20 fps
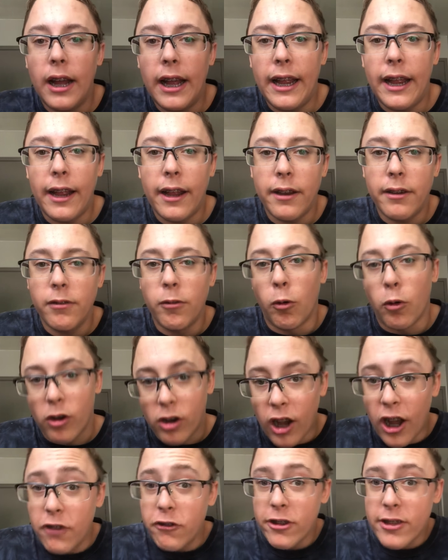and or
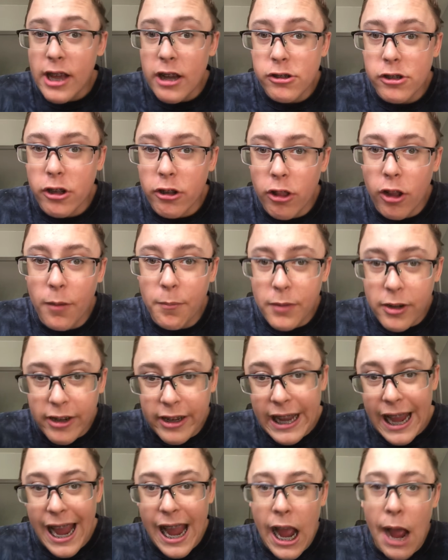100,000 kilometer
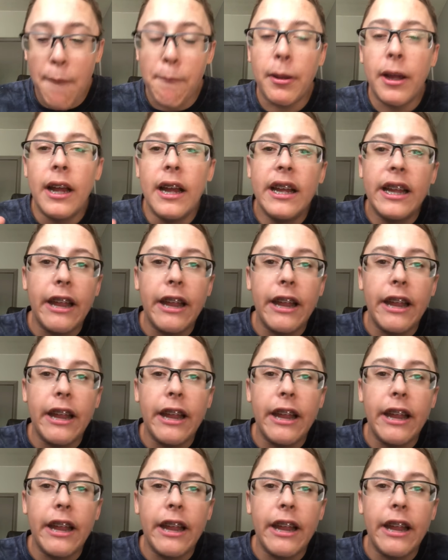cap.